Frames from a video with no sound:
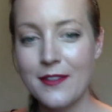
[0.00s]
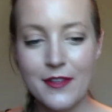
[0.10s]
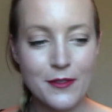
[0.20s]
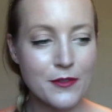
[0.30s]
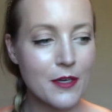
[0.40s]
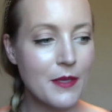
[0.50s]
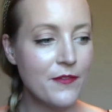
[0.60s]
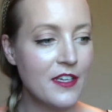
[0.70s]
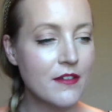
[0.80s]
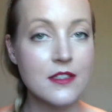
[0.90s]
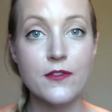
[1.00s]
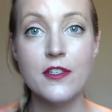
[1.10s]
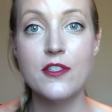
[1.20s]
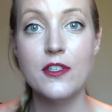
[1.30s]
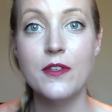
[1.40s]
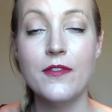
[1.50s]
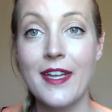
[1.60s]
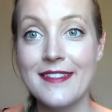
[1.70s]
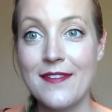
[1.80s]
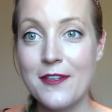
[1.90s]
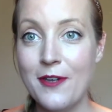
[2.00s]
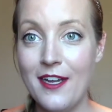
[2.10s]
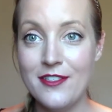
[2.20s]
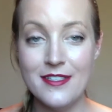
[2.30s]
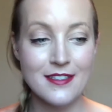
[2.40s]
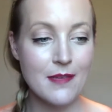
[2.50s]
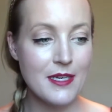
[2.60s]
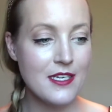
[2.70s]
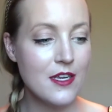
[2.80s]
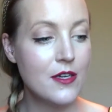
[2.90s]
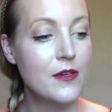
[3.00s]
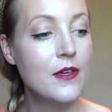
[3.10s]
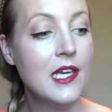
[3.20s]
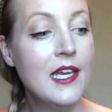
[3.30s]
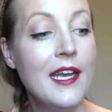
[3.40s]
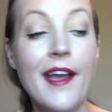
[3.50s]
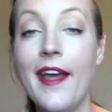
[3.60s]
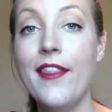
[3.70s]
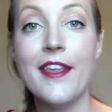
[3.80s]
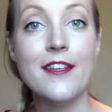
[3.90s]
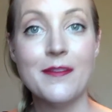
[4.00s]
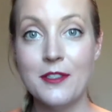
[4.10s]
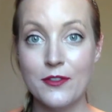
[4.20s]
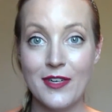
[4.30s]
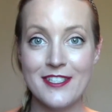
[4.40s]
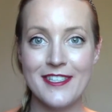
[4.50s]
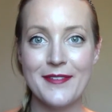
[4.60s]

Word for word: So those are all my favorites for June. If you guys have any questions, let me know. And thank you so much for watching.